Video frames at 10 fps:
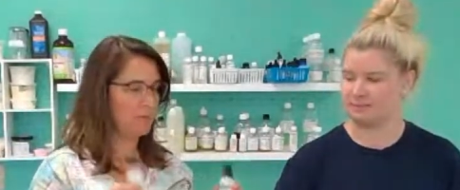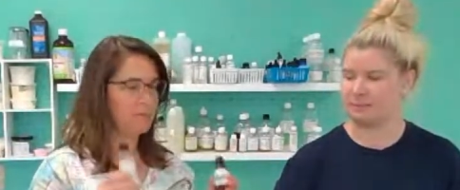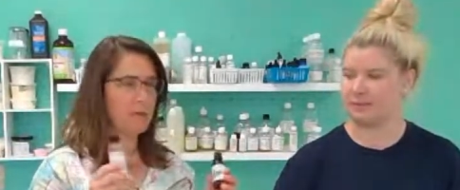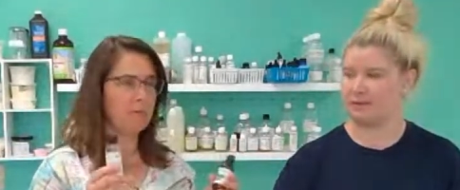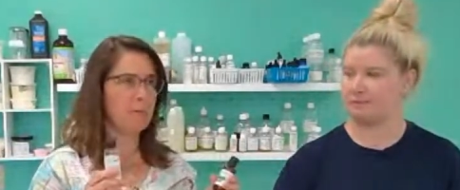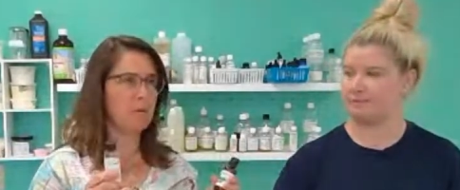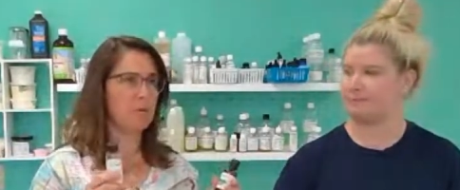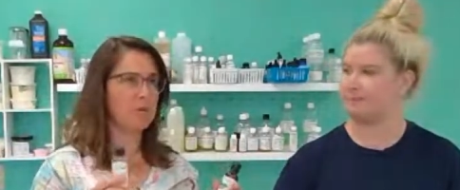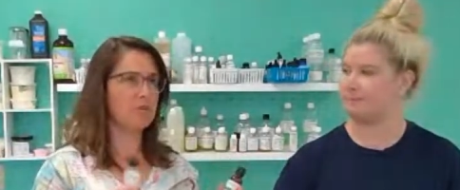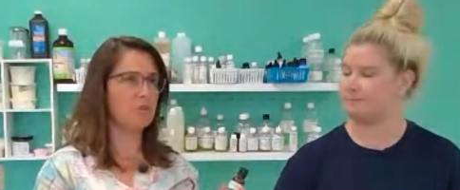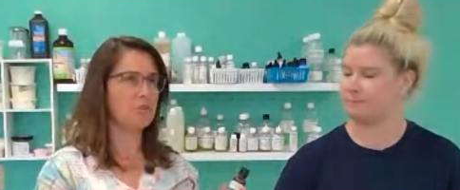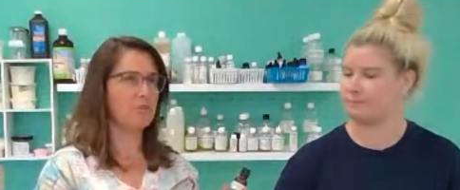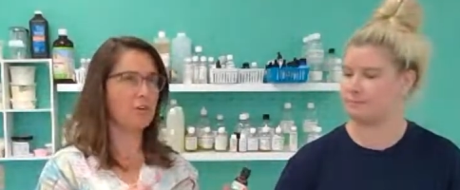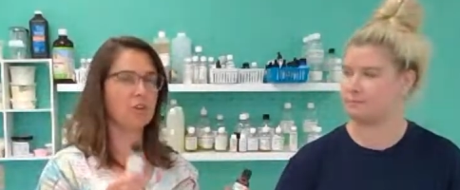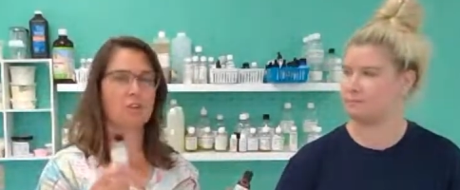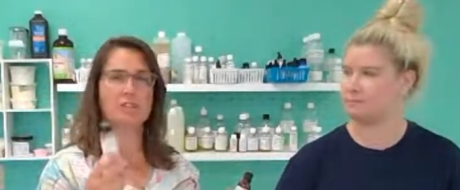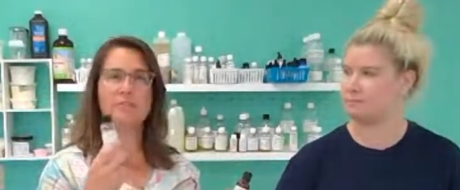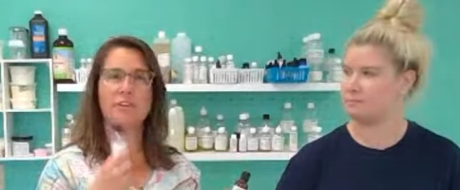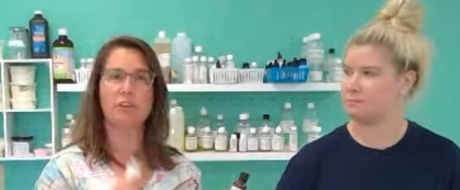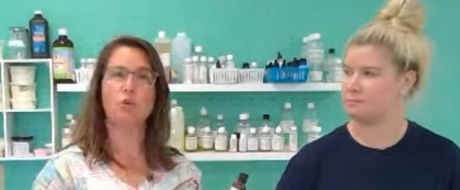Speaker 1: Yeah. Peppermint's also very good. It's a
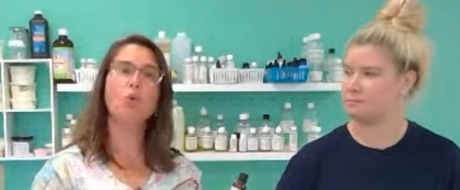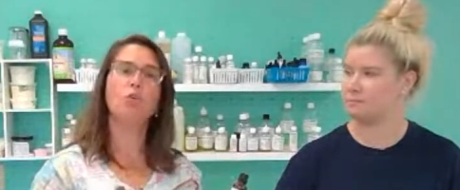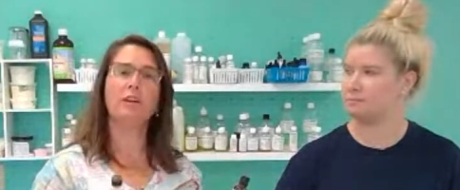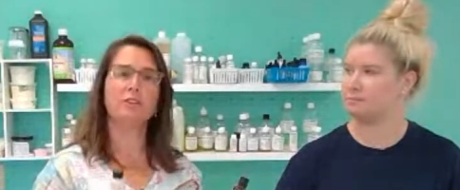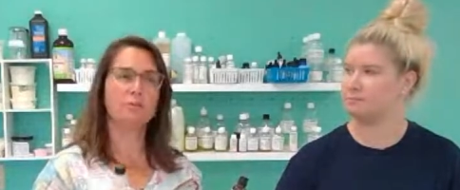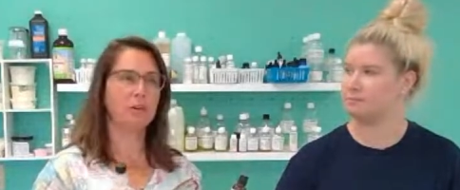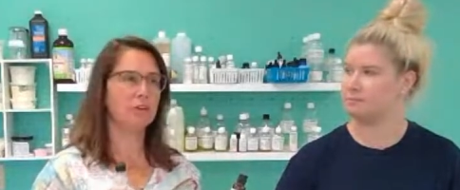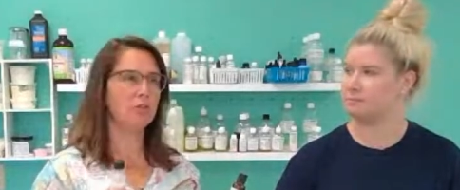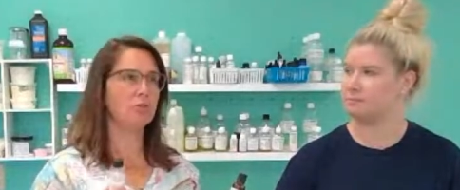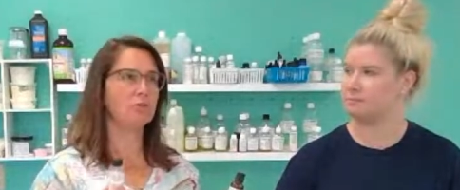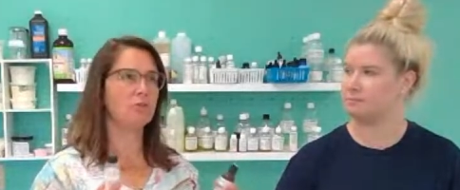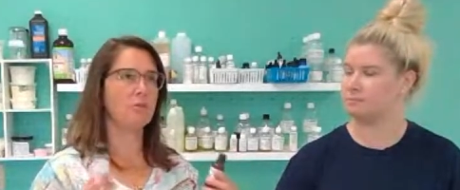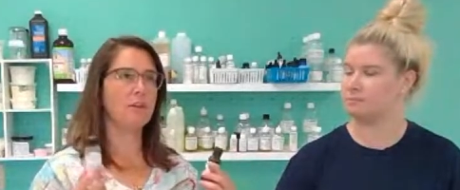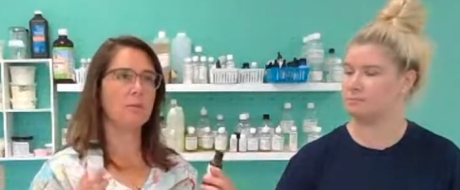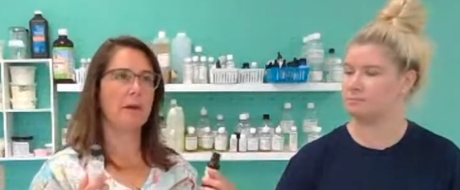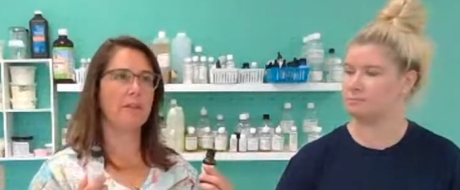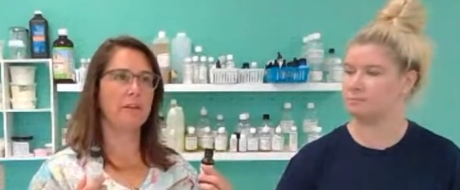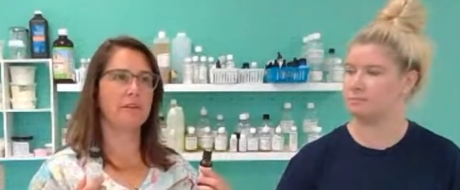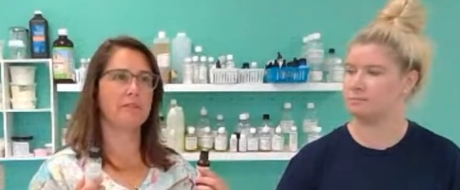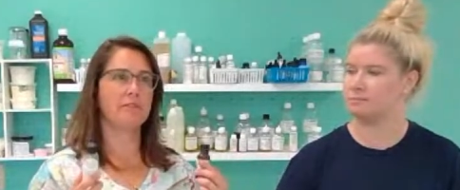very cooling spray too. So think about
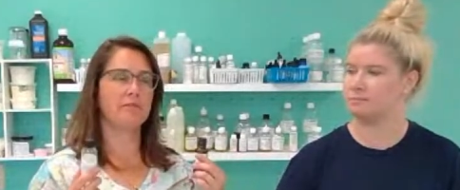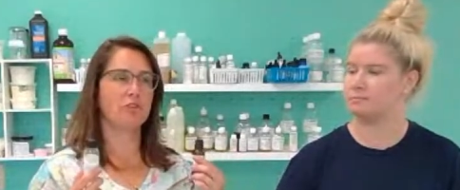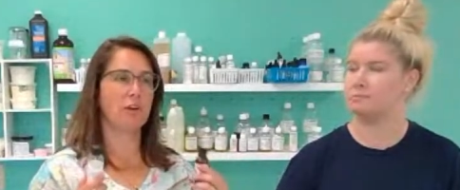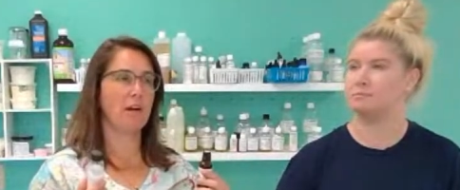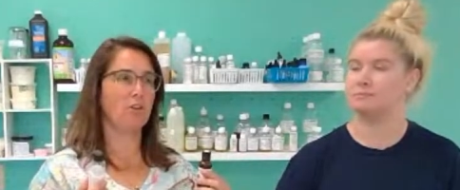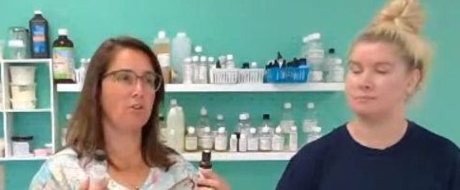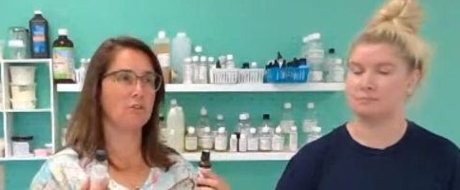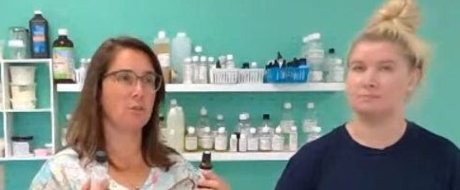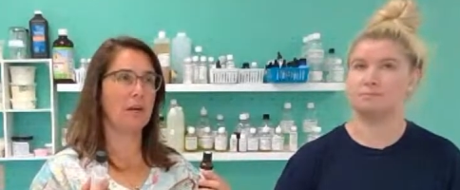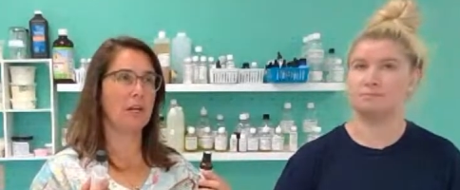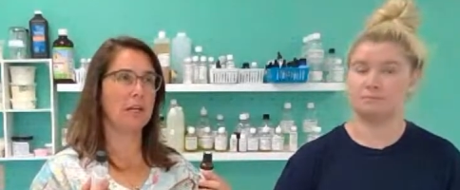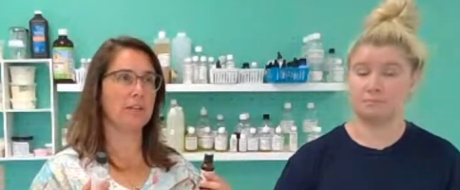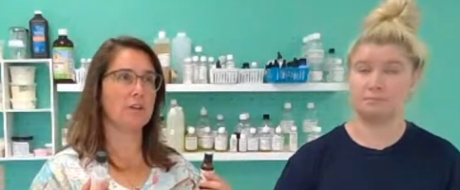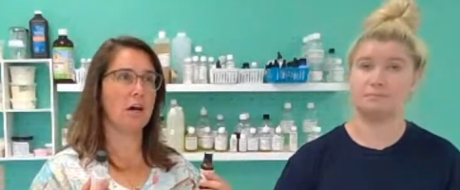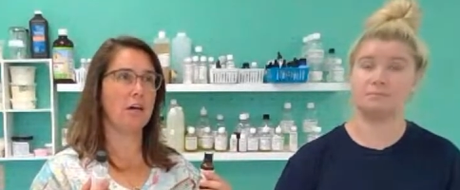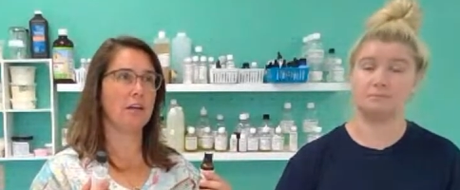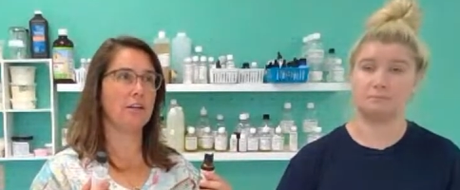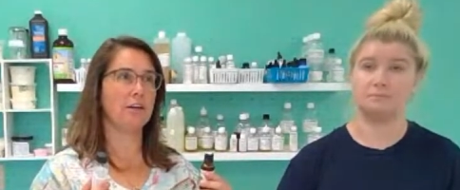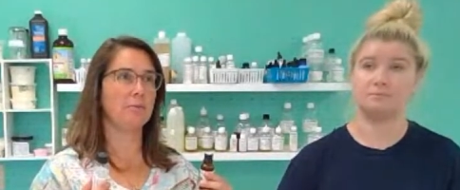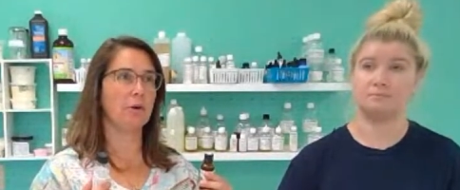this: if you're out sweating and it's hot and
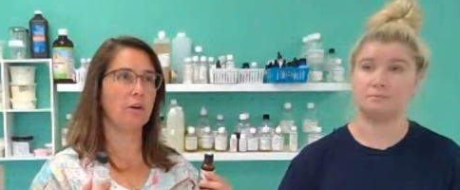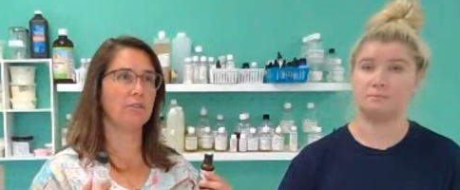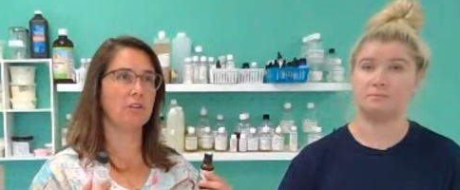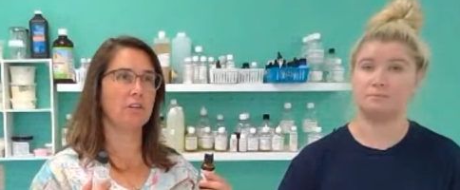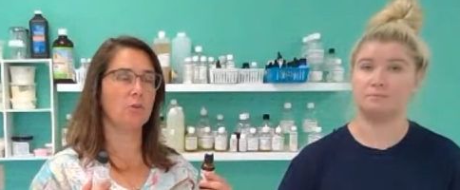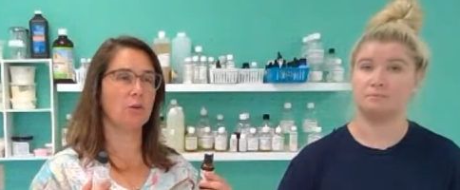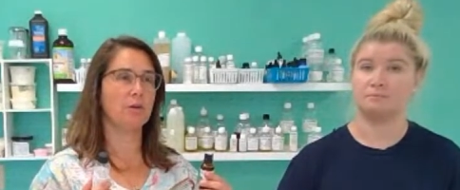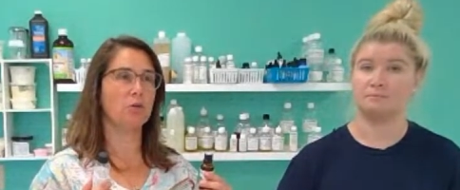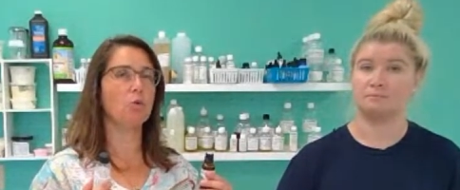you have bugs and you want to be